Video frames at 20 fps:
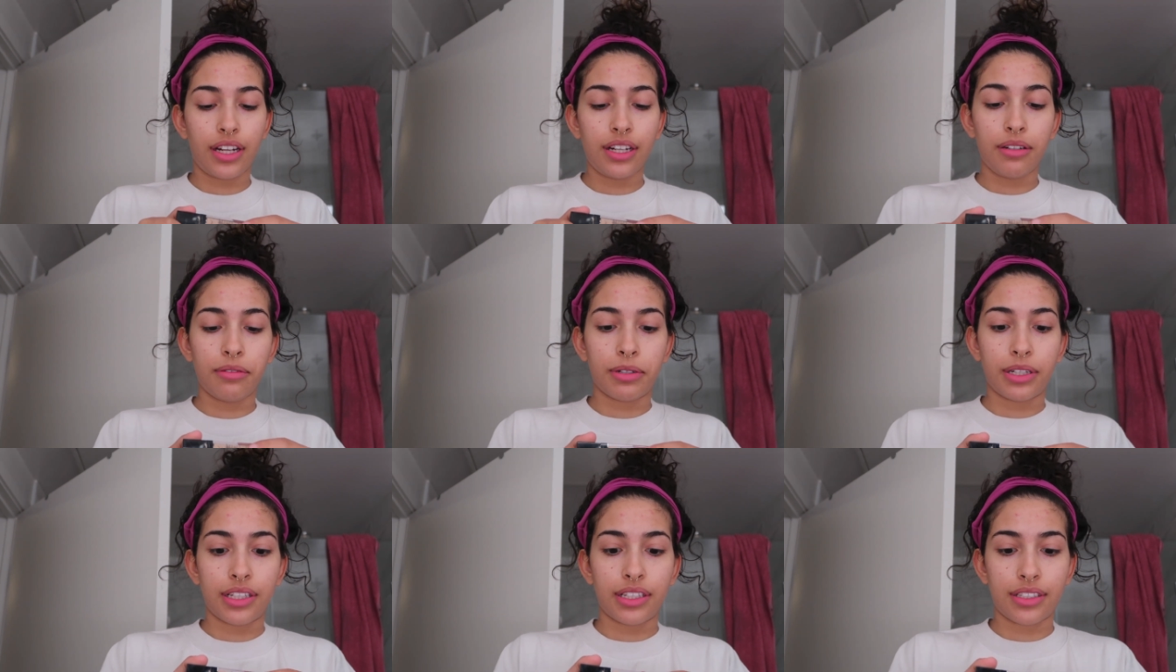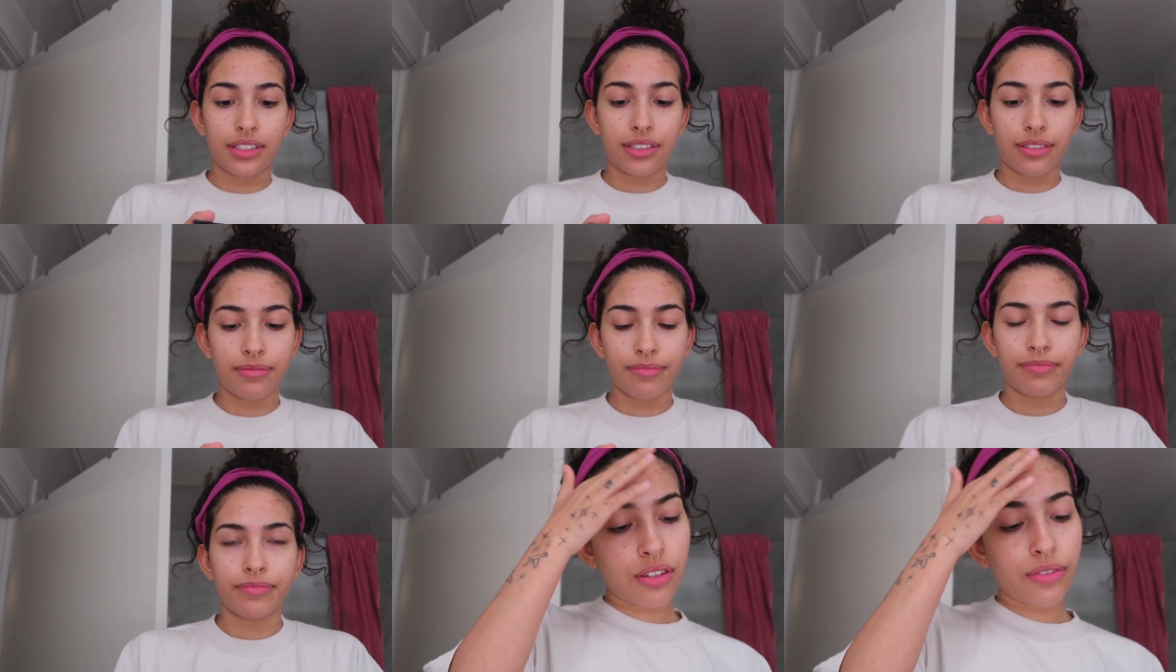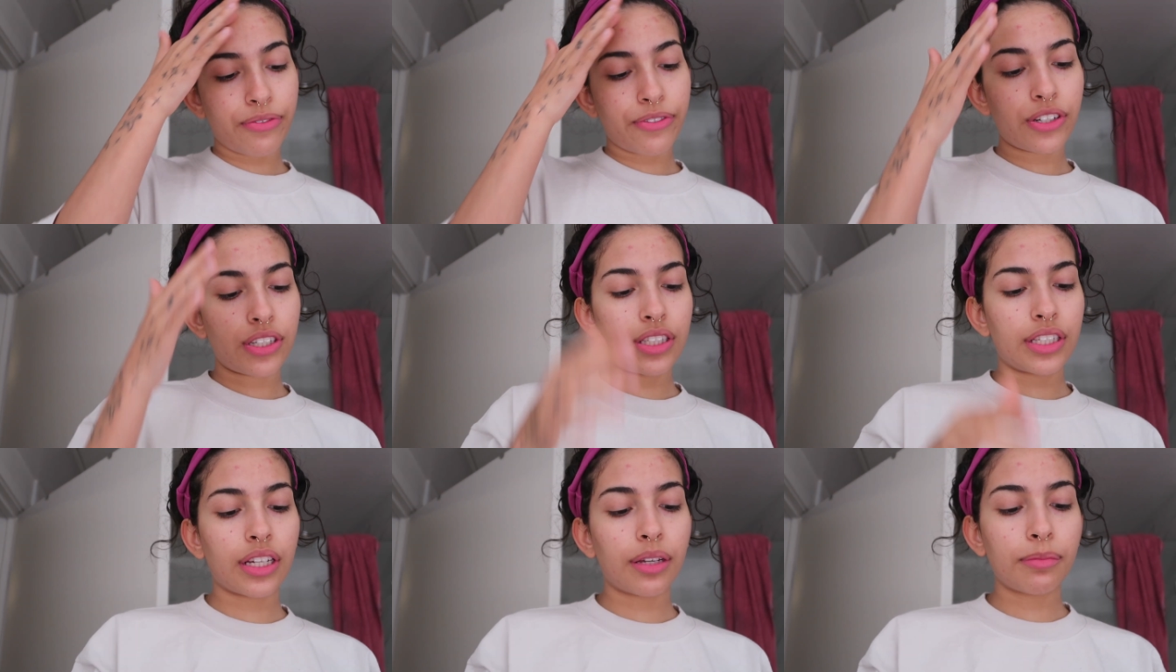Anyways, so the
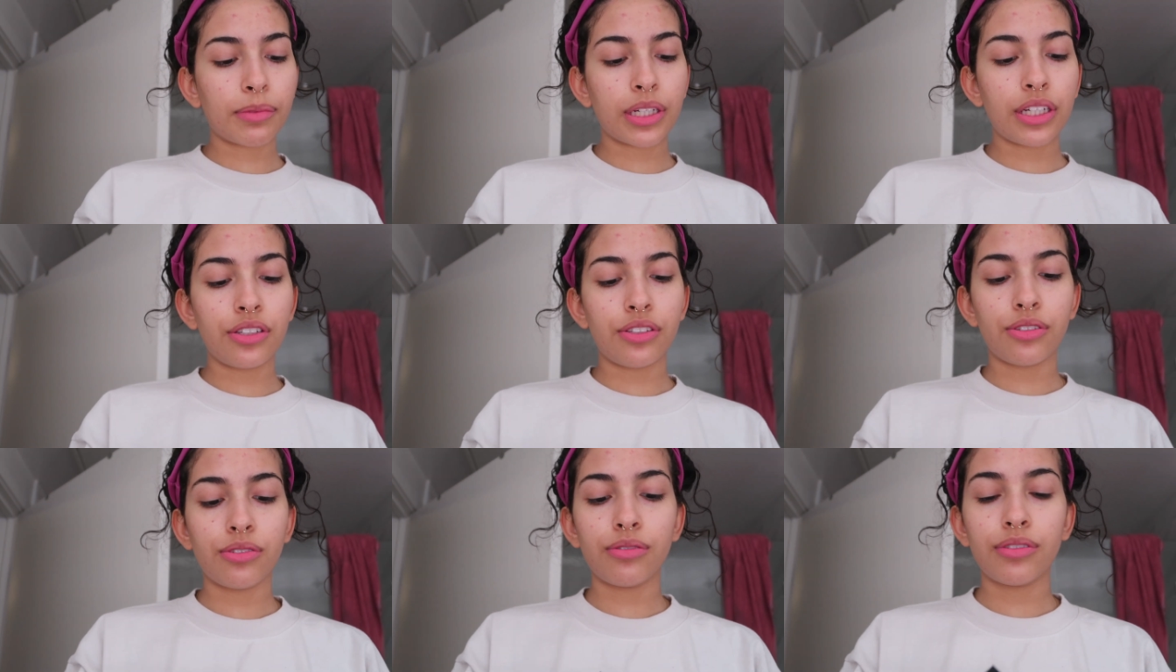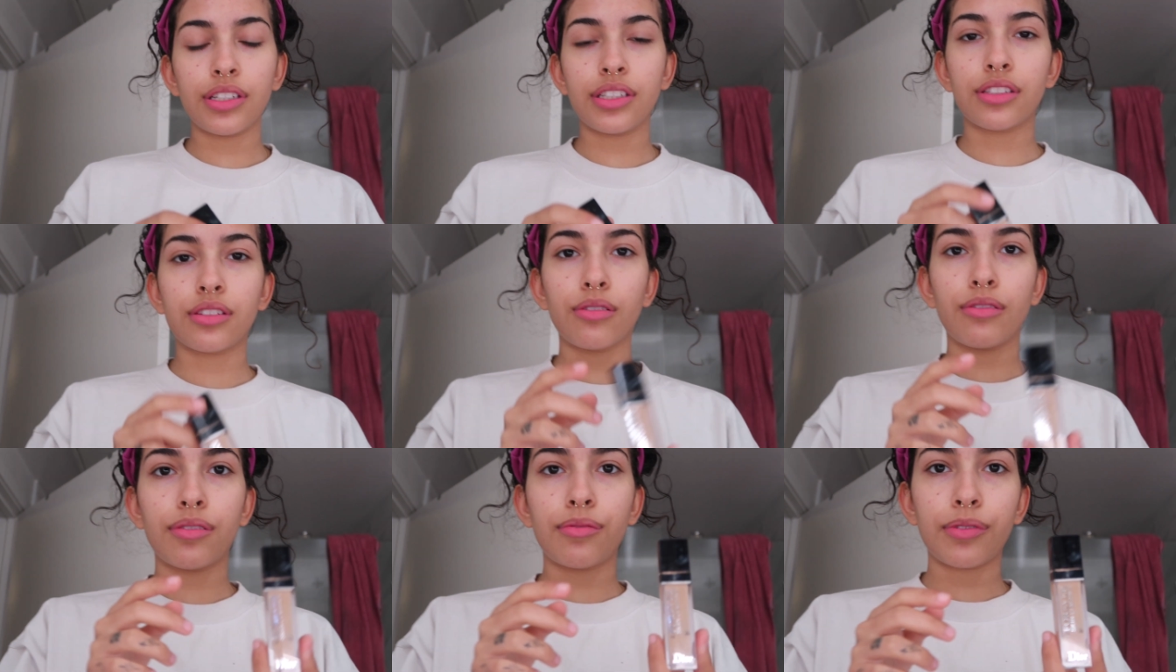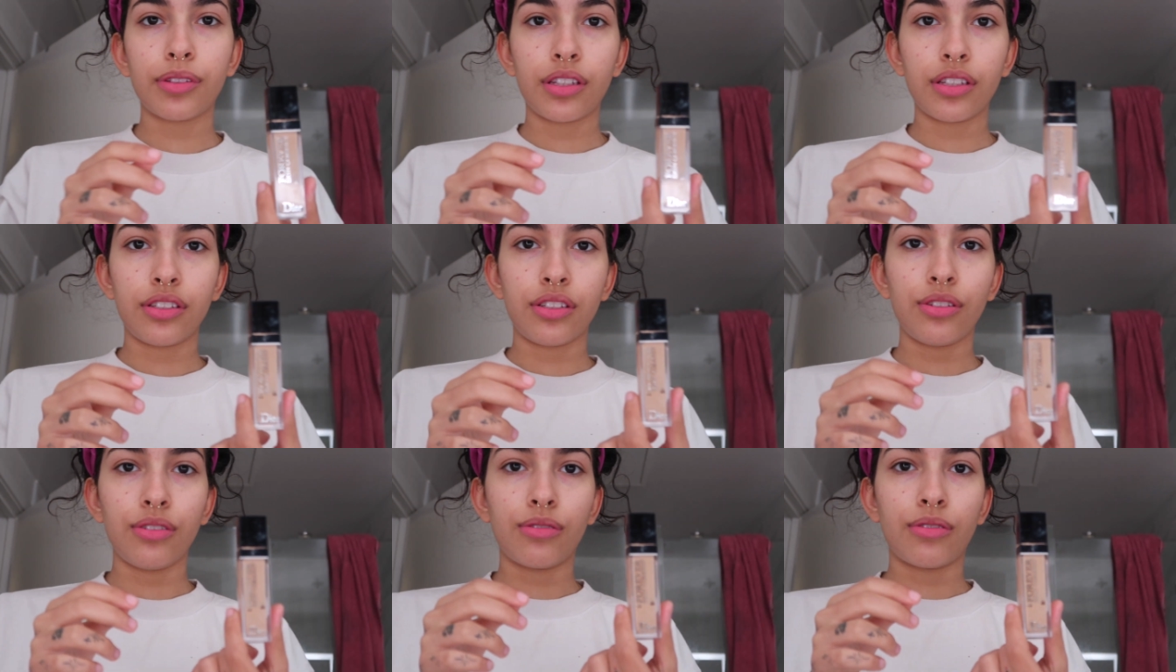first thing I'm gonna do is go in with the
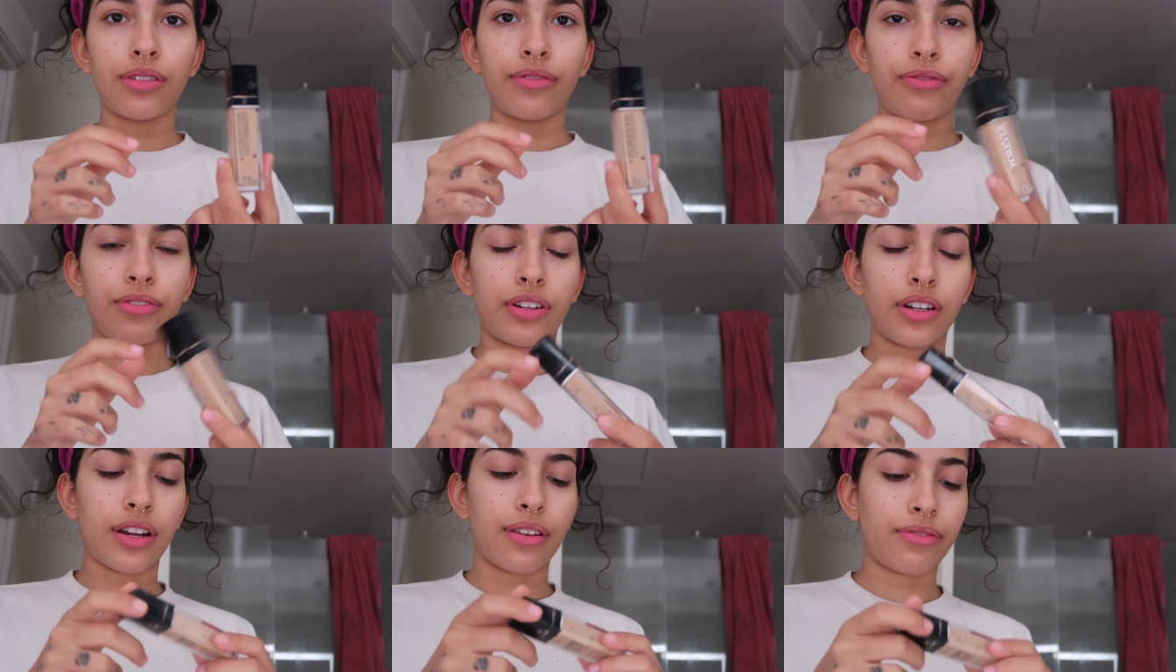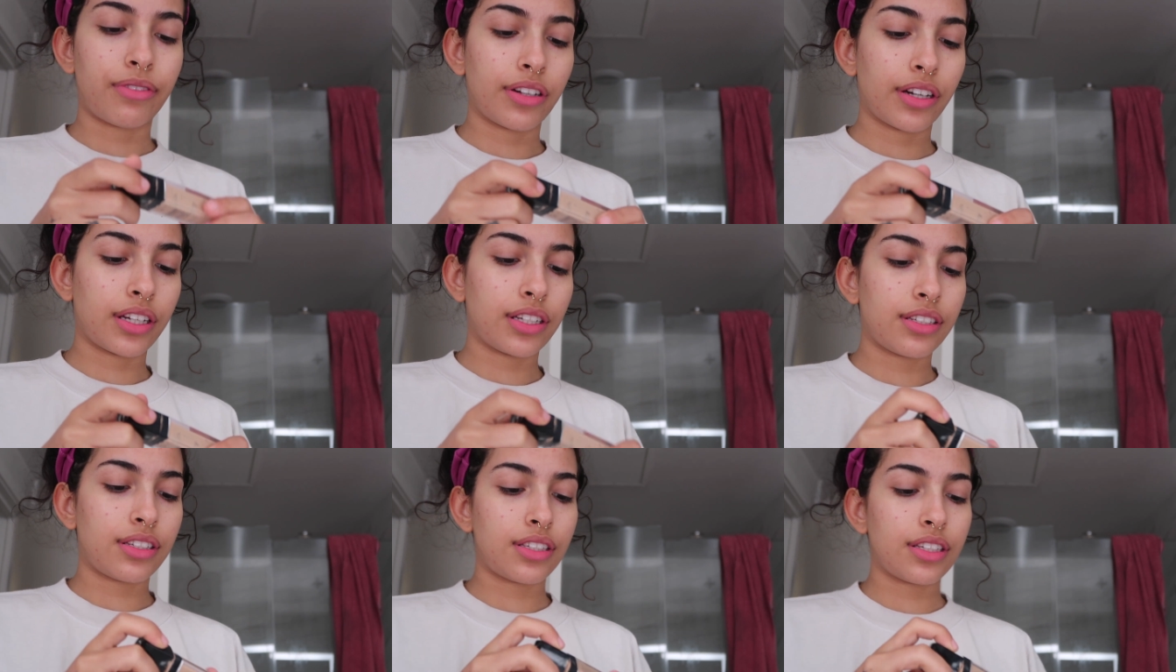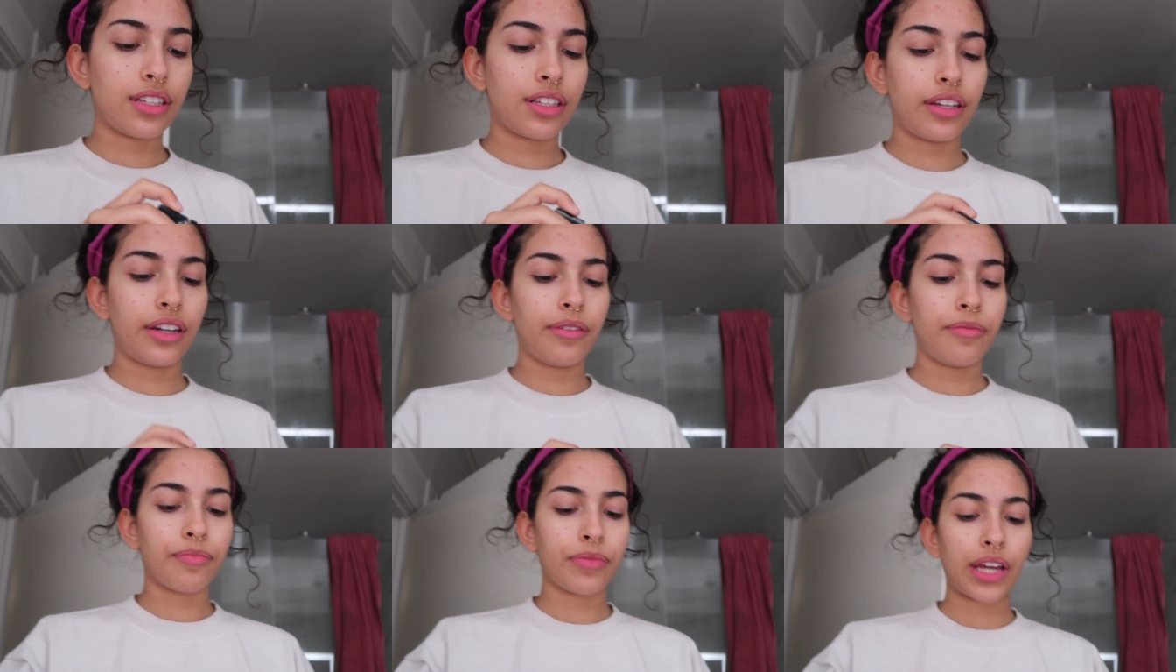Dior Forever
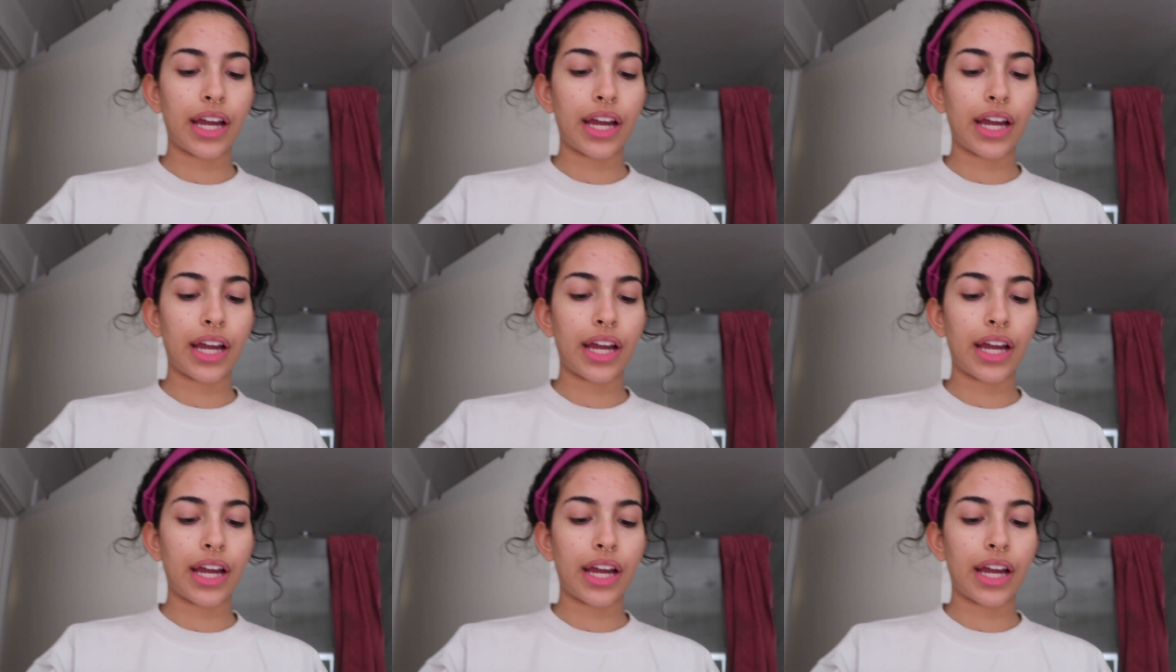concealer.